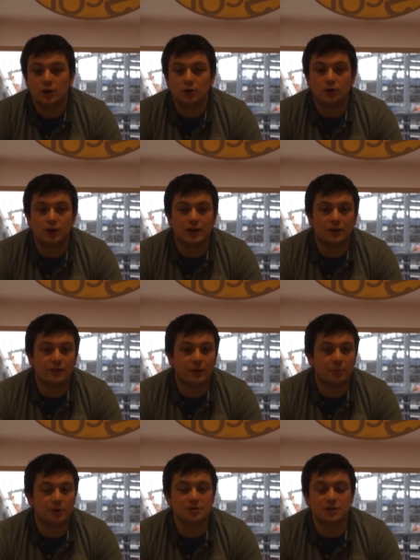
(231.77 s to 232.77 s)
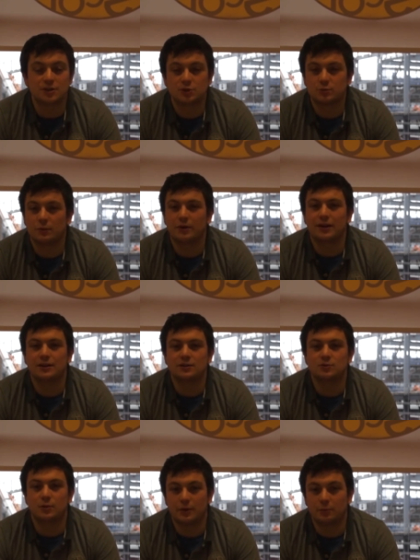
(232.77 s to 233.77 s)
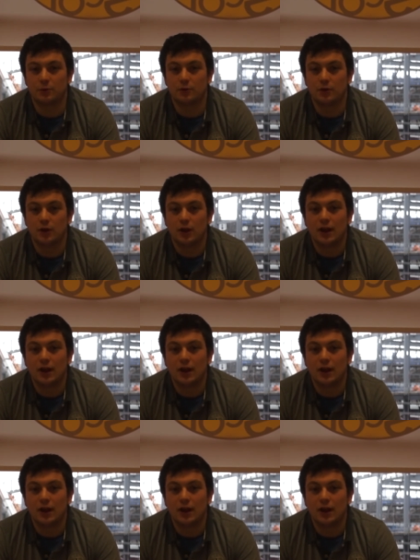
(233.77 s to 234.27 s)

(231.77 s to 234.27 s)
You could have that person swimming in a swimming pool.